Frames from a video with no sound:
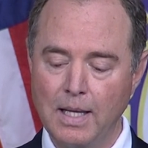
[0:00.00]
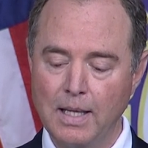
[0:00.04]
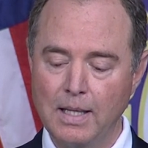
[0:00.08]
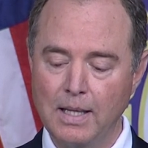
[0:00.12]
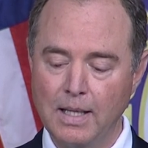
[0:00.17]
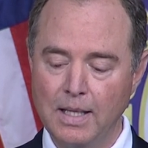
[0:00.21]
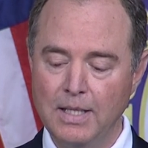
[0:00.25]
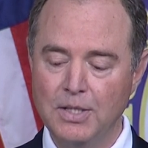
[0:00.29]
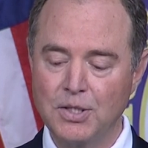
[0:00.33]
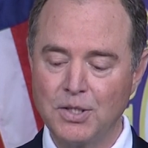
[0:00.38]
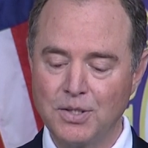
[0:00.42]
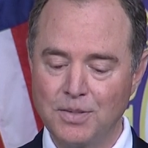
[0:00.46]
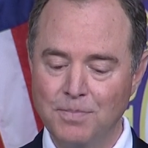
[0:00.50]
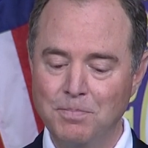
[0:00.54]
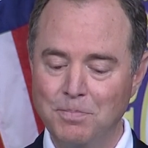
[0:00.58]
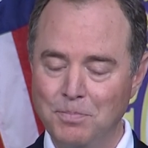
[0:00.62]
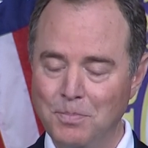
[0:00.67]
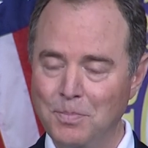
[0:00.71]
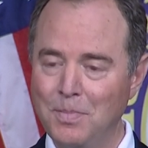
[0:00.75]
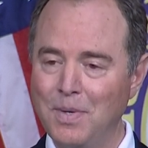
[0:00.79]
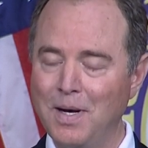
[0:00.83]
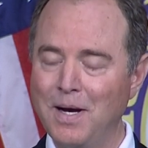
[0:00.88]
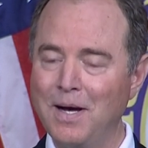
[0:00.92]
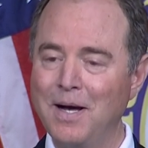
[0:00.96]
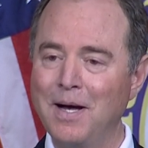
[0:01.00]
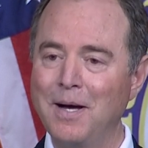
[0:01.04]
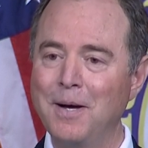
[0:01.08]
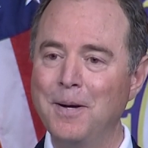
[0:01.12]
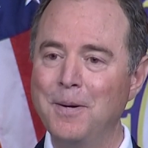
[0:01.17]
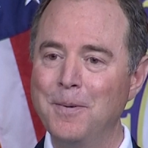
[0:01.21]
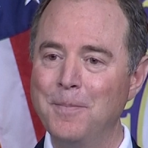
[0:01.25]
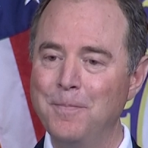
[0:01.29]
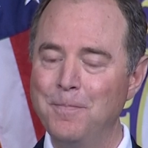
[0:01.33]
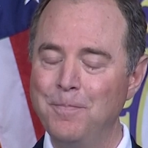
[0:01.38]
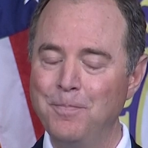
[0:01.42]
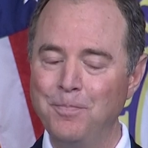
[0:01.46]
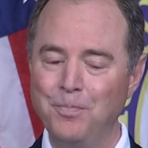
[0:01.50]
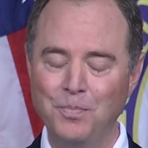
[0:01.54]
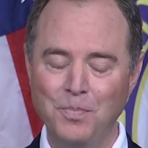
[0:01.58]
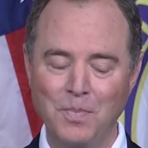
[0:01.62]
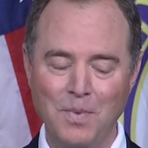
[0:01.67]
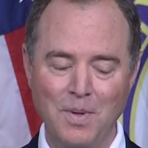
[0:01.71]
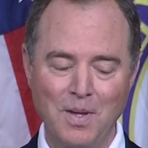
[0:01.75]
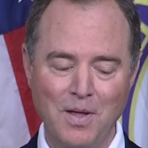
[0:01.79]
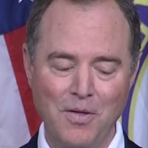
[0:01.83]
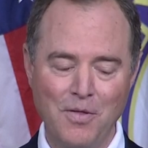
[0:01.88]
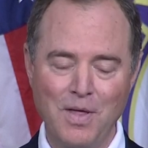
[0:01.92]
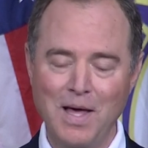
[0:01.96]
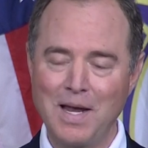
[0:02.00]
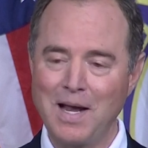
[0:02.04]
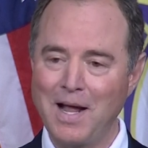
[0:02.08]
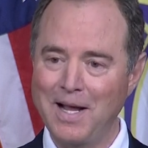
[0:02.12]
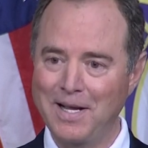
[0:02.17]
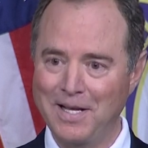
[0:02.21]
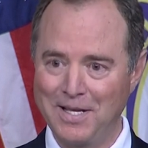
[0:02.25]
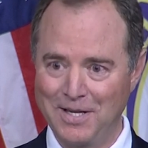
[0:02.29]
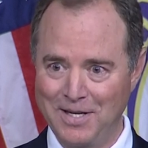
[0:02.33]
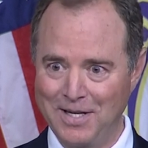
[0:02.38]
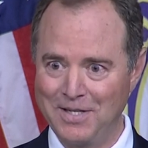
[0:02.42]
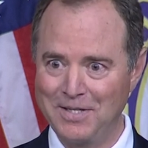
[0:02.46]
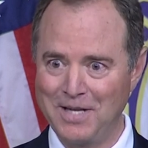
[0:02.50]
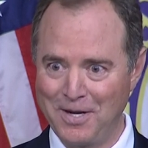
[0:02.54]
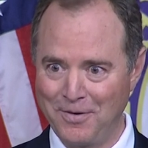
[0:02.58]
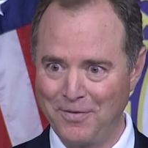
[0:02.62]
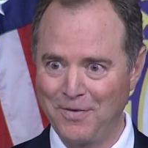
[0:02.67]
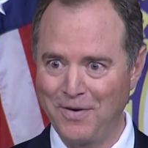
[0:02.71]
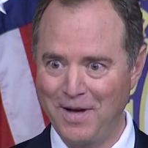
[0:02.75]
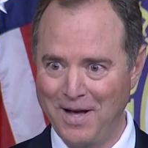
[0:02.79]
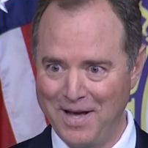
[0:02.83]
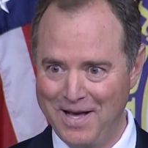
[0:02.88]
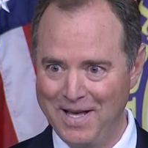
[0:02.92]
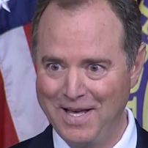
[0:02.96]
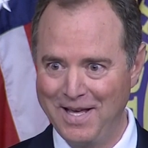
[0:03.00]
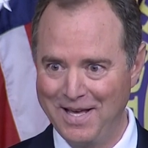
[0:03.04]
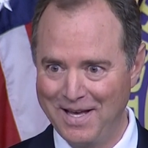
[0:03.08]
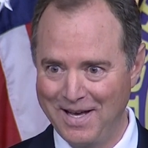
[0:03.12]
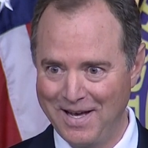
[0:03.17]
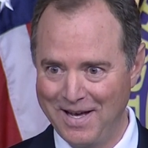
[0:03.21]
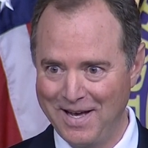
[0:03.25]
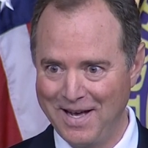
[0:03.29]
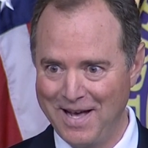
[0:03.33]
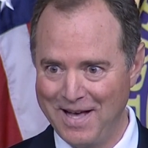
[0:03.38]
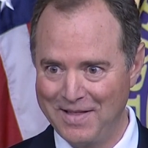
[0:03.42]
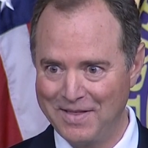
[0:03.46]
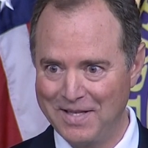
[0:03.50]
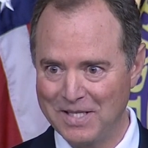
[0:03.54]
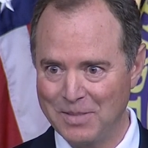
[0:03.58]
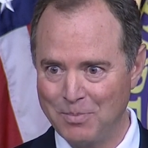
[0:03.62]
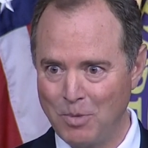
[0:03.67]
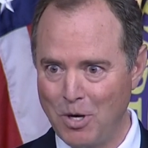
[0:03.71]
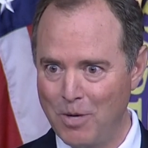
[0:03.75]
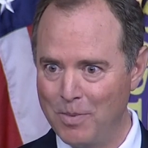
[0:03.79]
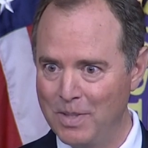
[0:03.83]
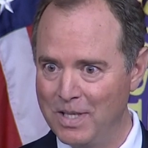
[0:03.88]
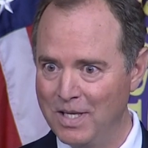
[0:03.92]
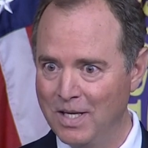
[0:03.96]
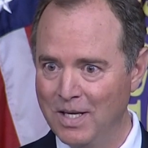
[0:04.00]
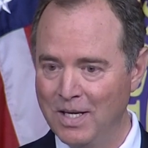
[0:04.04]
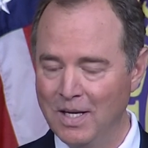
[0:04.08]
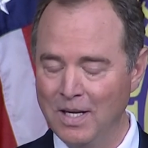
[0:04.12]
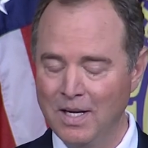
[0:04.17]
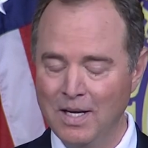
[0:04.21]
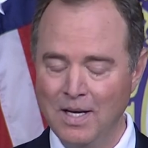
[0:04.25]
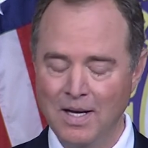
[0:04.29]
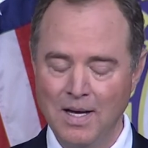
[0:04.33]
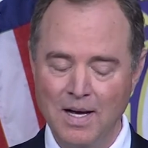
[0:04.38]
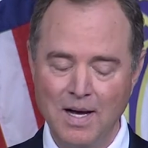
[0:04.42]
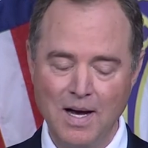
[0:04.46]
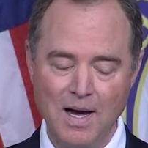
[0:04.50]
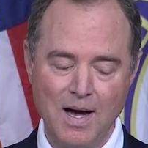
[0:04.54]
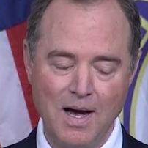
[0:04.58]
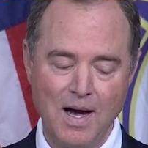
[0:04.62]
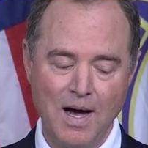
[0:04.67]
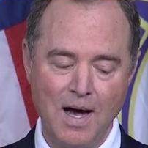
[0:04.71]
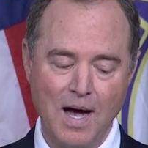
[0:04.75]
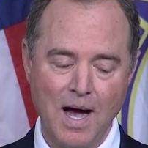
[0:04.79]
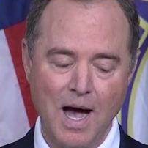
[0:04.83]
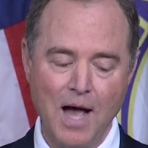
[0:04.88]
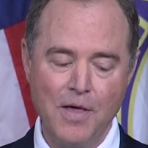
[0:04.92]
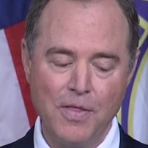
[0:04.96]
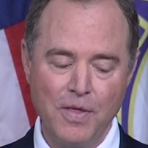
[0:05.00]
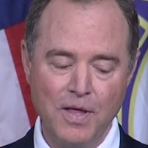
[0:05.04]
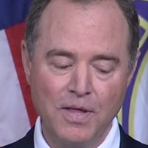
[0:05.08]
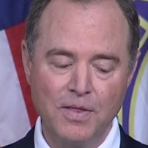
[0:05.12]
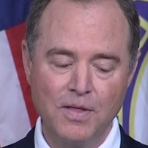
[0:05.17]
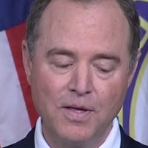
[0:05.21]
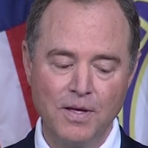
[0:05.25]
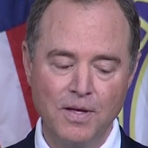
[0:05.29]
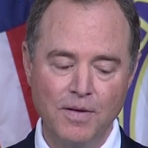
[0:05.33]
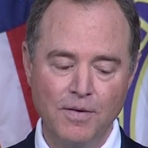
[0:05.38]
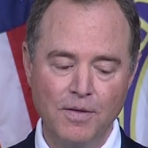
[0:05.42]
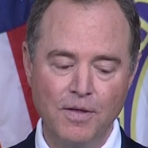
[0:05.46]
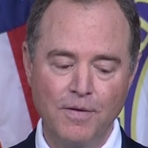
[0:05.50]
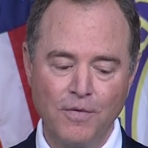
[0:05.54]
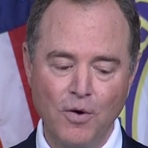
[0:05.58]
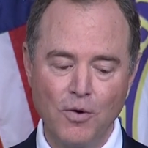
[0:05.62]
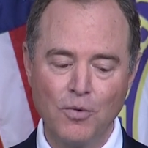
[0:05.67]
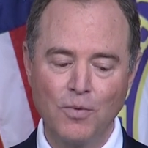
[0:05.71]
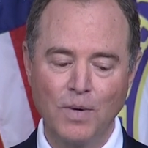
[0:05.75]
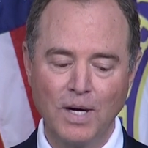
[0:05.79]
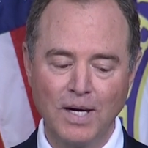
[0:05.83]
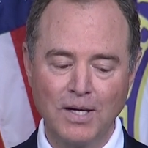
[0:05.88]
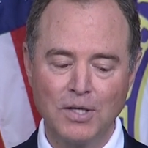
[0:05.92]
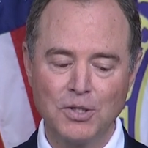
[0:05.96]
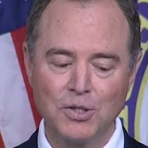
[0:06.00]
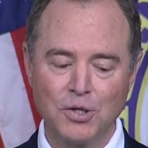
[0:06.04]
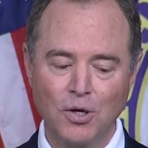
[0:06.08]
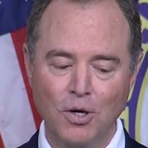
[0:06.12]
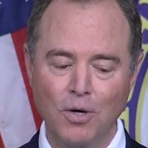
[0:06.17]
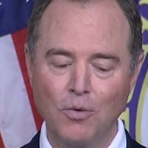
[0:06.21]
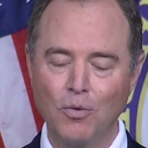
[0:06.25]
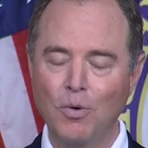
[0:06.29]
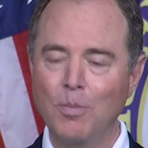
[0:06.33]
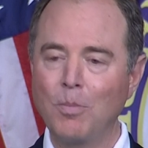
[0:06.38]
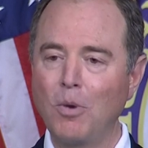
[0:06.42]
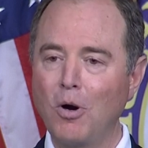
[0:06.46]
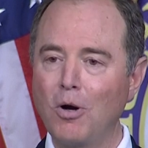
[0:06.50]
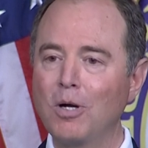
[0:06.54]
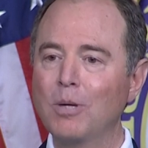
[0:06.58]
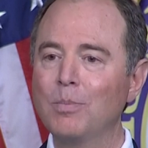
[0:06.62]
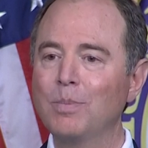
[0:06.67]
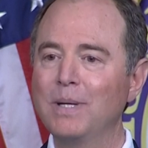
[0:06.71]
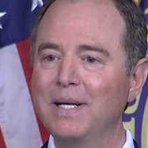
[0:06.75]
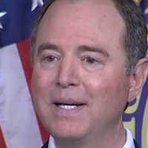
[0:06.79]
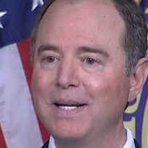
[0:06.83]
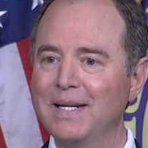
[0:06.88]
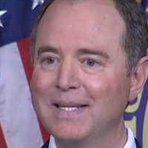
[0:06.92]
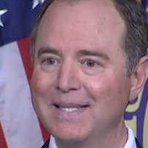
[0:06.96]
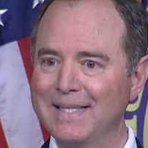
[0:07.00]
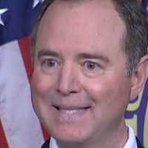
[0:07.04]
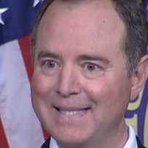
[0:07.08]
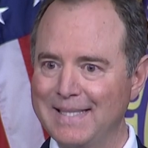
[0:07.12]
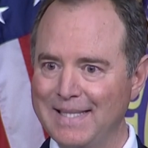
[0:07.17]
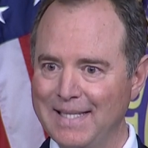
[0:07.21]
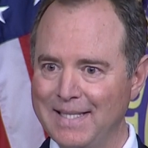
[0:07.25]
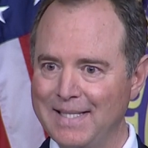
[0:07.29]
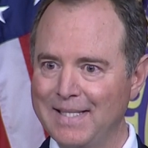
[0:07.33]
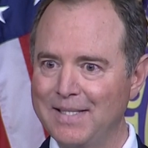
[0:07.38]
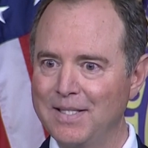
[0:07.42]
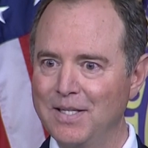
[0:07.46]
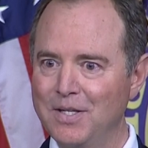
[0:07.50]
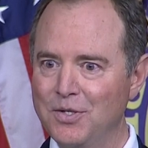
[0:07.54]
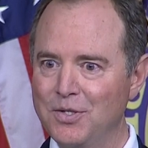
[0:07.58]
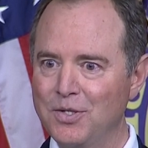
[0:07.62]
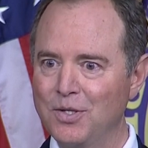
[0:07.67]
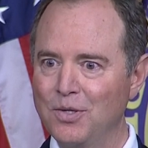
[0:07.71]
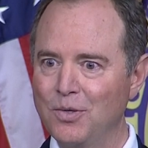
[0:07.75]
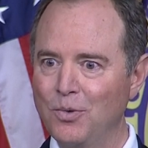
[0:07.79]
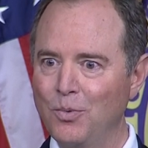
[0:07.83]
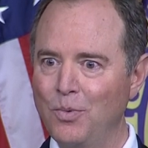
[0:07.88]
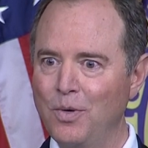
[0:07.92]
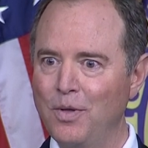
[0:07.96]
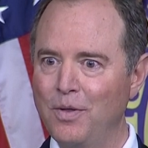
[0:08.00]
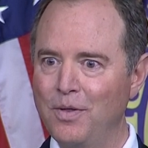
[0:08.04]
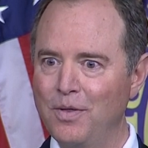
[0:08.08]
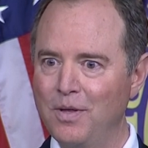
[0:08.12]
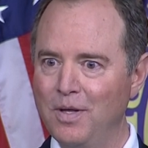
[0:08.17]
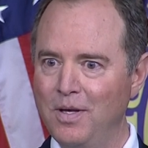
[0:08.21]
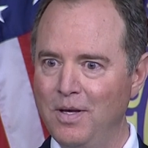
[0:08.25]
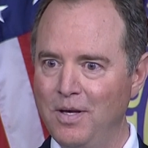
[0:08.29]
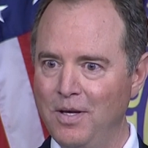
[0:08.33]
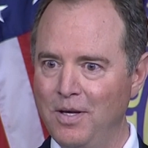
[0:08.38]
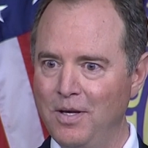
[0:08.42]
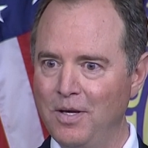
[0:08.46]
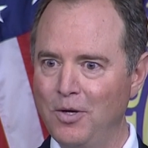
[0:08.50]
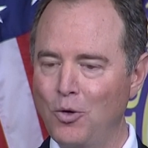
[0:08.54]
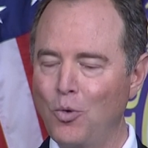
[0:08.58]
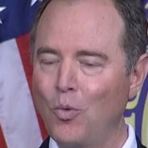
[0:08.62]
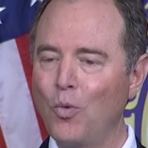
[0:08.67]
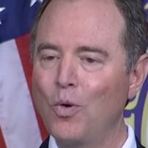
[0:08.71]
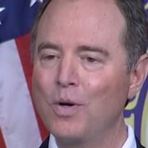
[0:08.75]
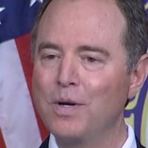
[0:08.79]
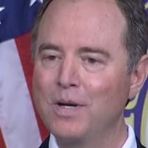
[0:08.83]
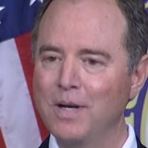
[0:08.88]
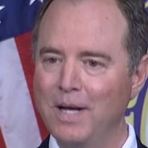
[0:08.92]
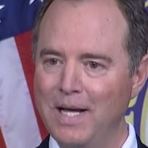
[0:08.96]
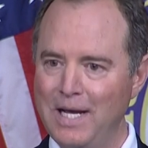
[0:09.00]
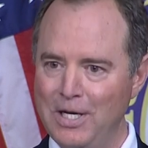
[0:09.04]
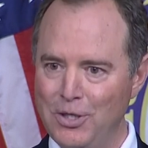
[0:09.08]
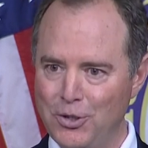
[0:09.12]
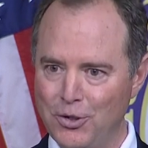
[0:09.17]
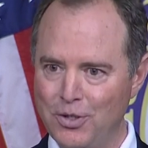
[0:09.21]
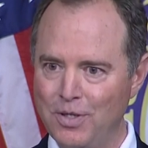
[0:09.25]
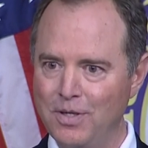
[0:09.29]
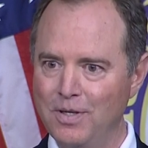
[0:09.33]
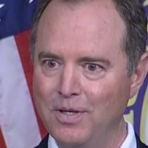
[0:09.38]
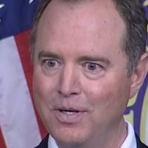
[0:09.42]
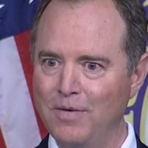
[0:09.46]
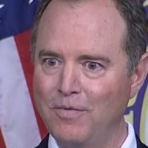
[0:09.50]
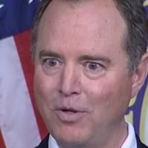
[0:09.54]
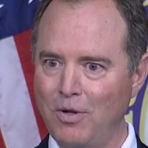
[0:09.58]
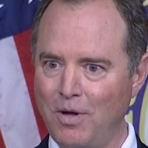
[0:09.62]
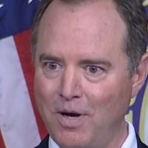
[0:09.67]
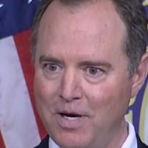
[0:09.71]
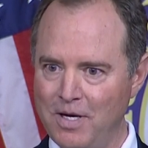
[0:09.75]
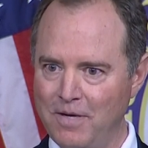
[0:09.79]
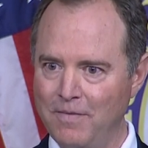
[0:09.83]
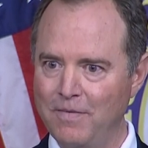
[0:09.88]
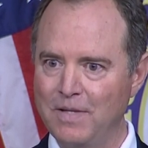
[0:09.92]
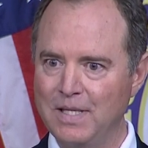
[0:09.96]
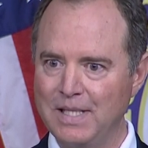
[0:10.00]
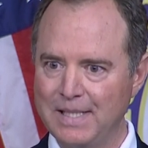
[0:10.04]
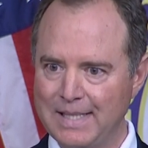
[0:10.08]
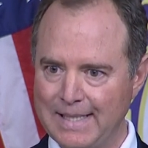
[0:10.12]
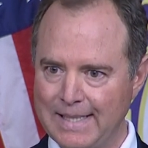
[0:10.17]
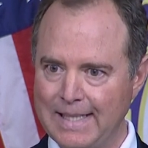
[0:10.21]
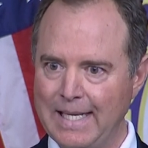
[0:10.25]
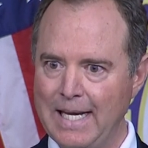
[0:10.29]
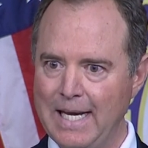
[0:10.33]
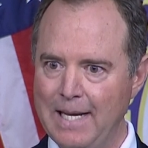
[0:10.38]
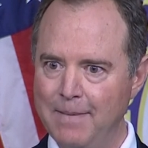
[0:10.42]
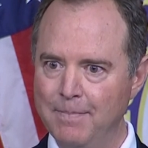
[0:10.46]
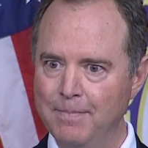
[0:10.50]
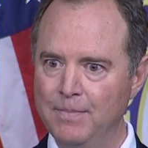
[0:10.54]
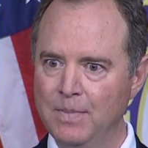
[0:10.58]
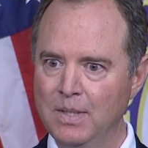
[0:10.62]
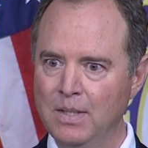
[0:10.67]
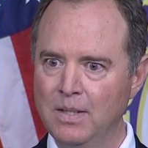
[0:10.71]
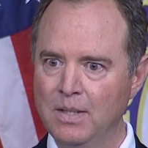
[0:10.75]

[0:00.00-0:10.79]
At least that I can identify at this moment. I think the phone records are remarkably consistent with the coordination of a lot of this scheme.